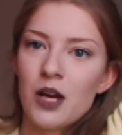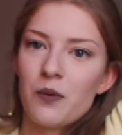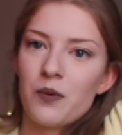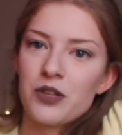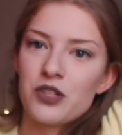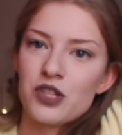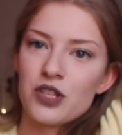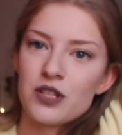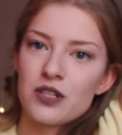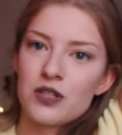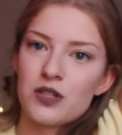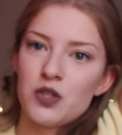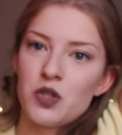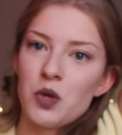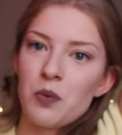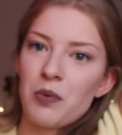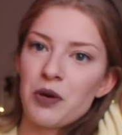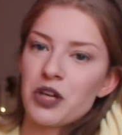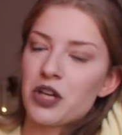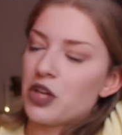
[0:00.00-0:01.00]
which is
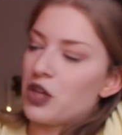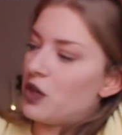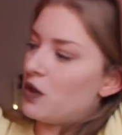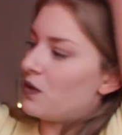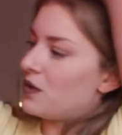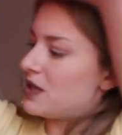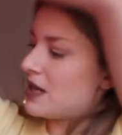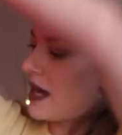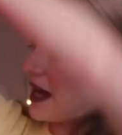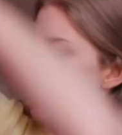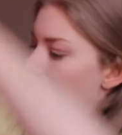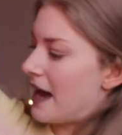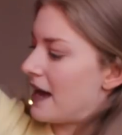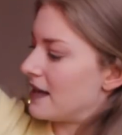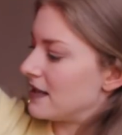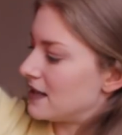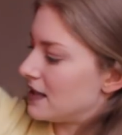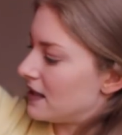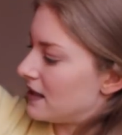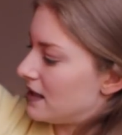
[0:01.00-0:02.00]
super cute. It
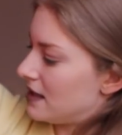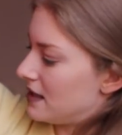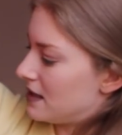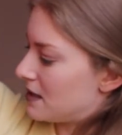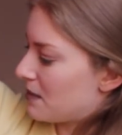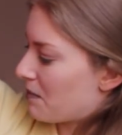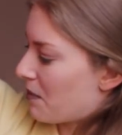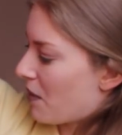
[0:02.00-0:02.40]
has these